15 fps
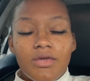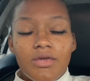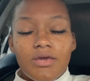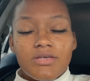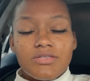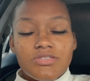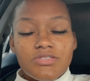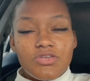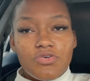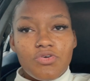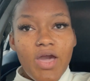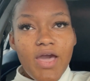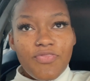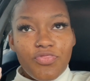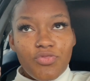Still
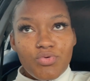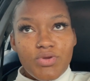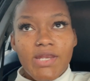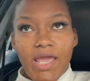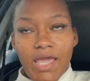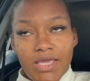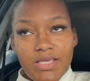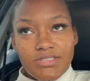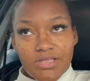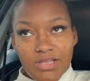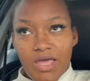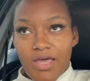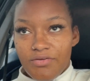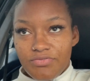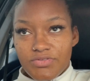got three days
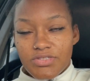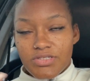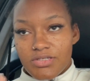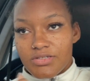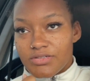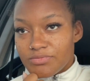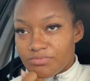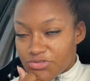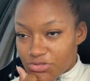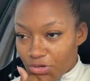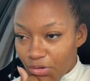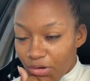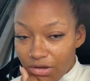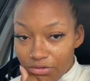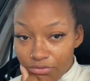left. I'm so
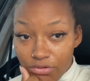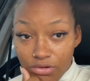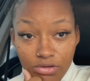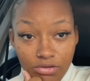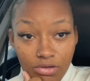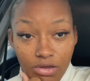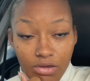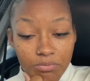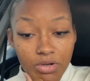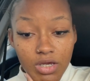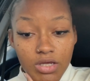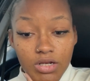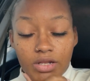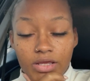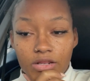hungry. I'm not
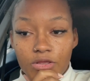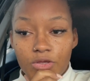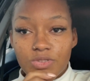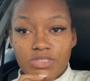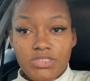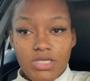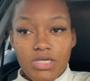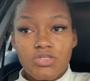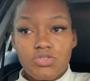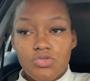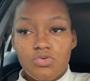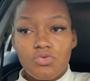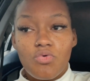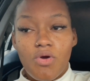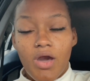going to lie to you. Day
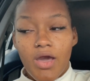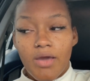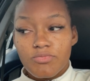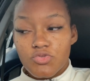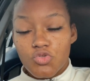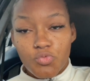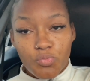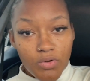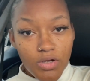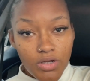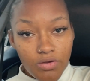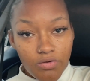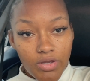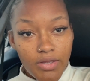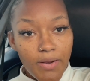two, I'm super
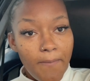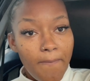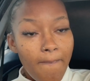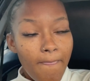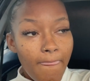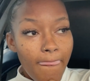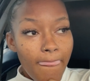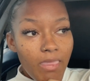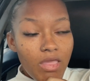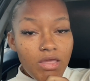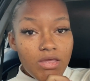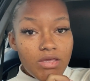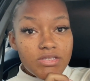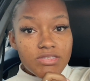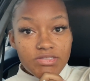hungry.
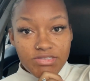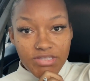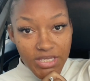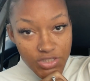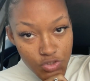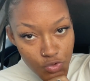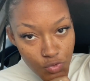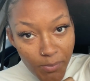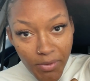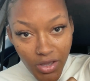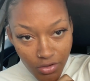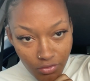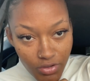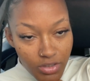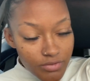Day two, I'm
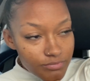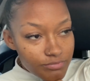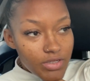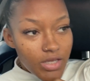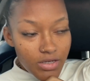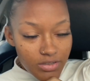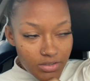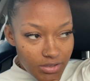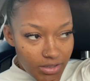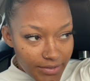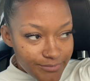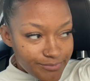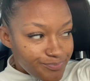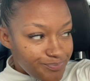hungry. Not going to lie.